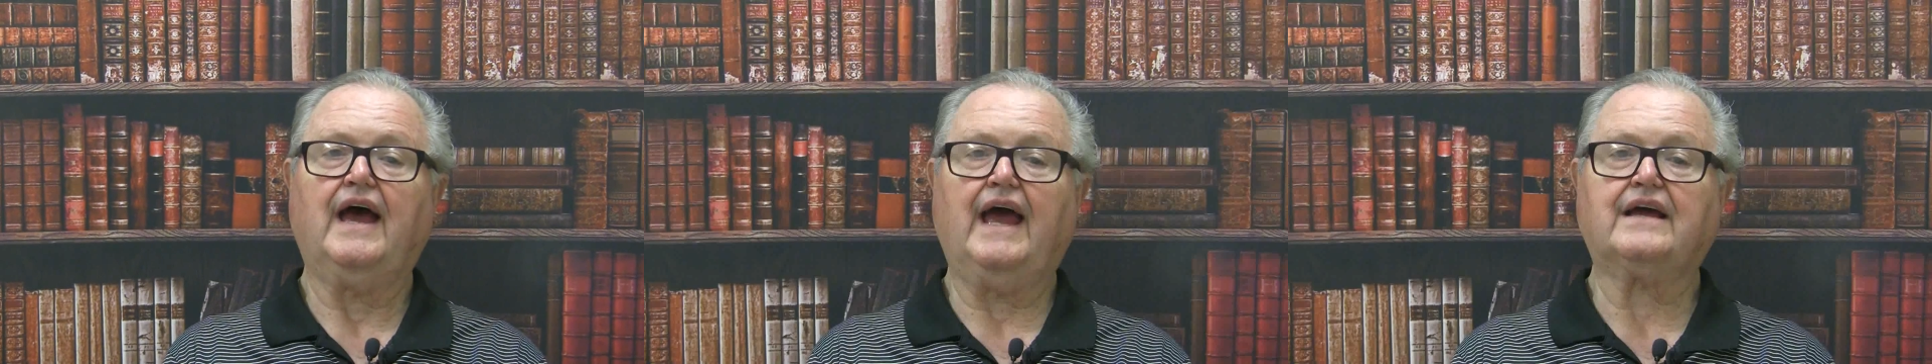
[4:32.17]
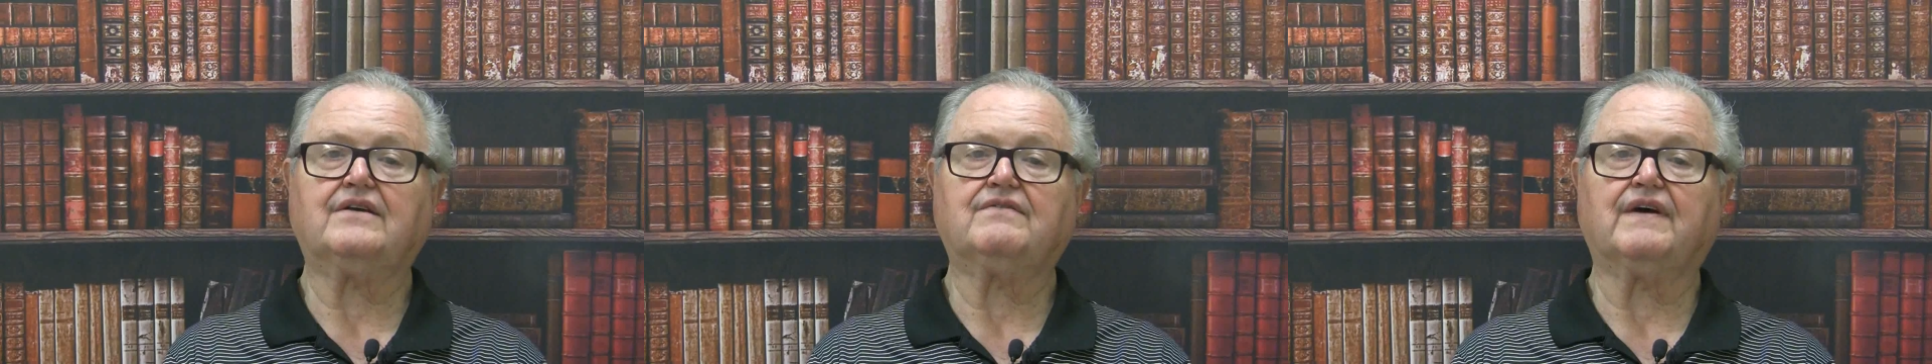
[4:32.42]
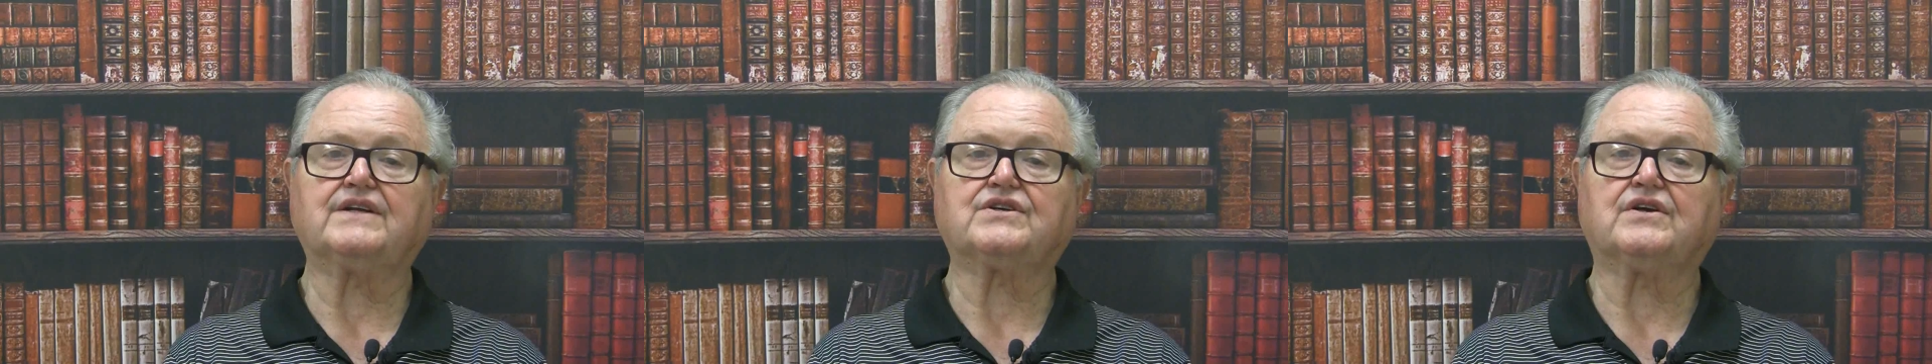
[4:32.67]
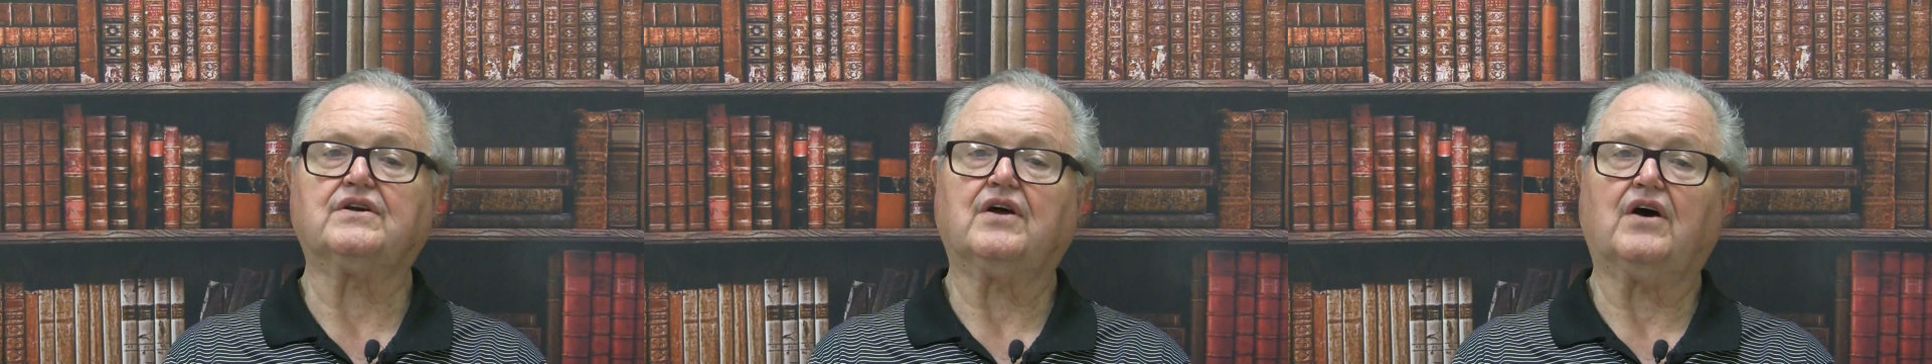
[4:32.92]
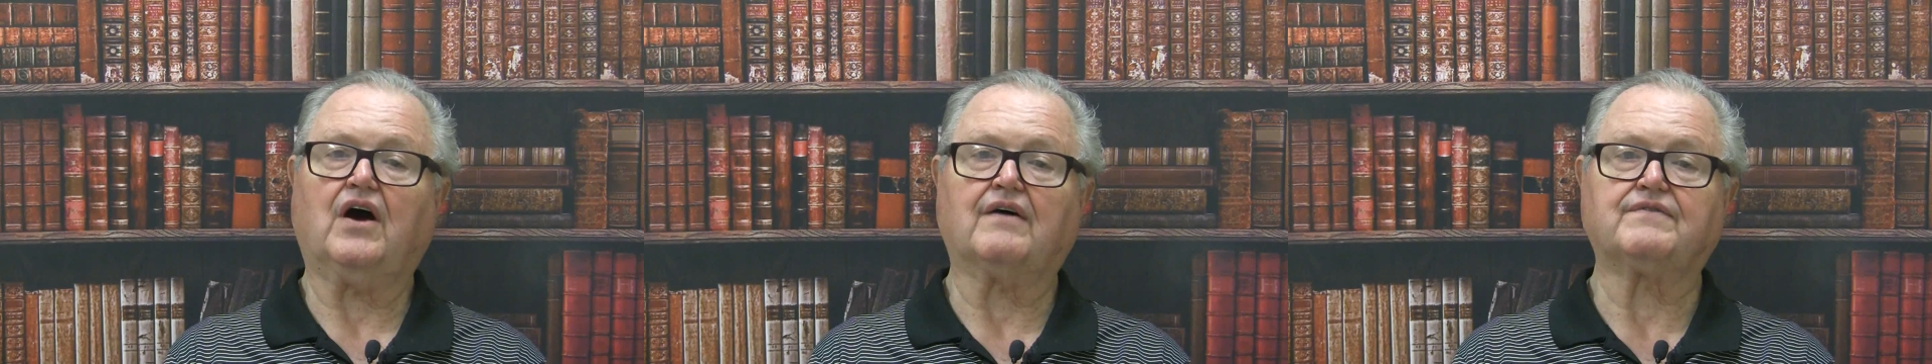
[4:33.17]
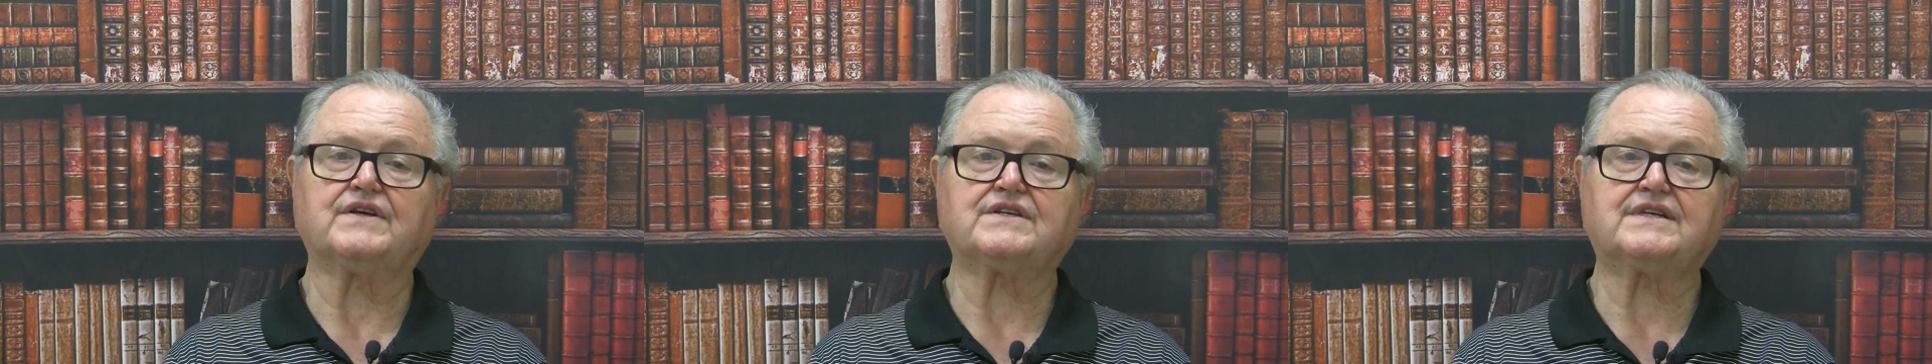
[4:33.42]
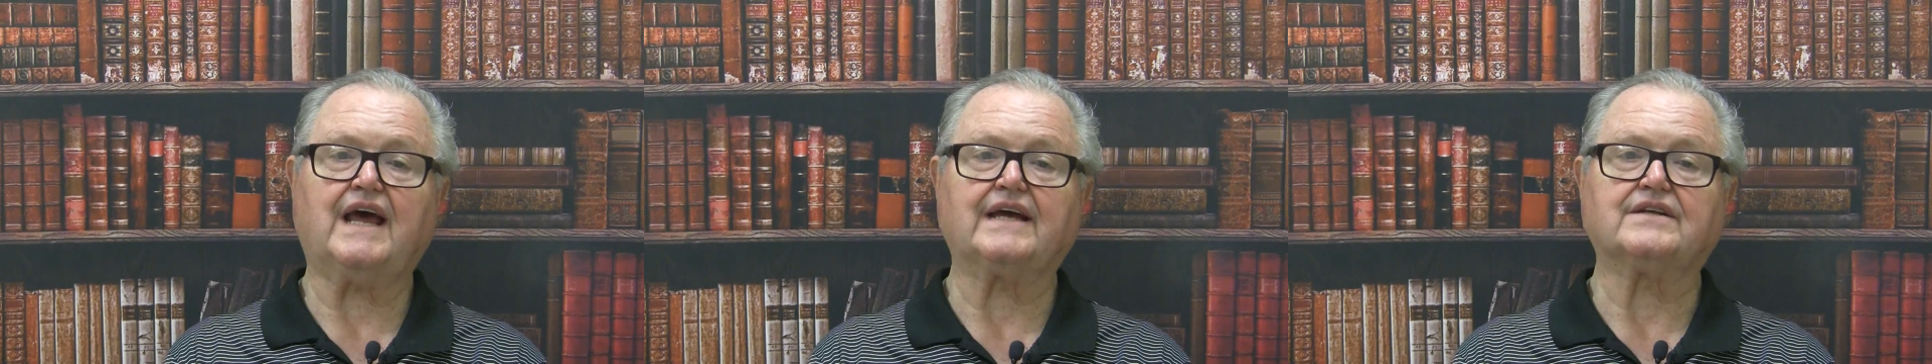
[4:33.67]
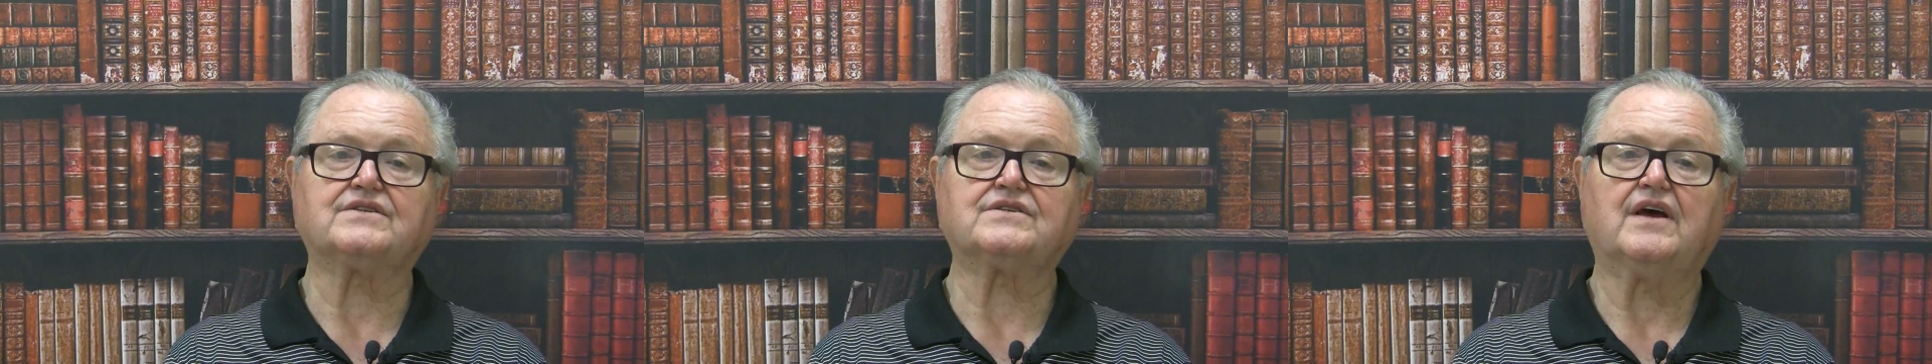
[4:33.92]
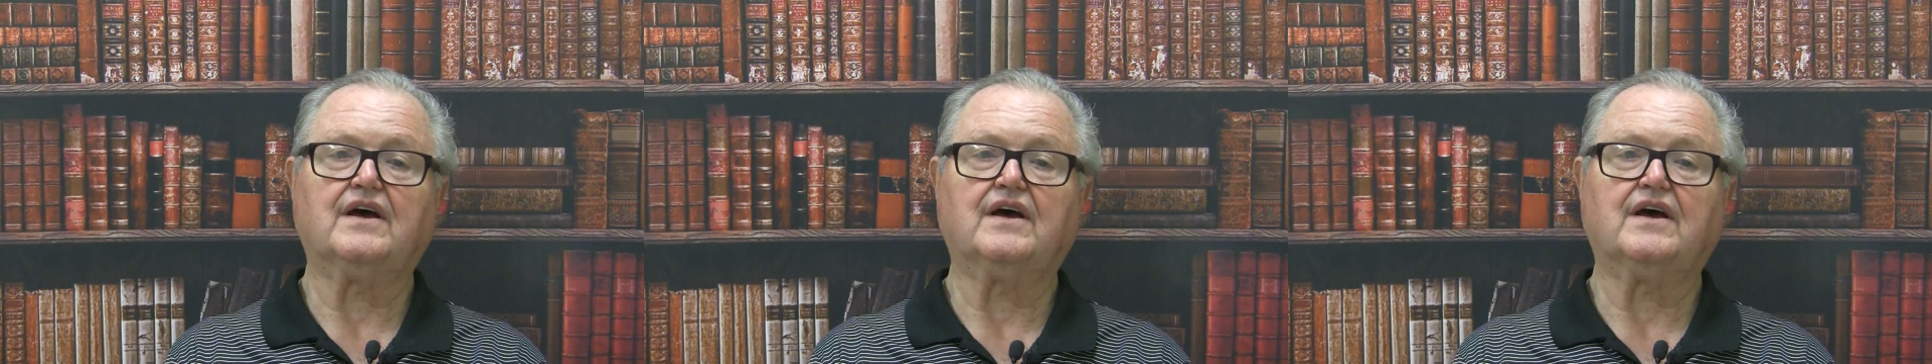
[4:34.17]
a convention of the states.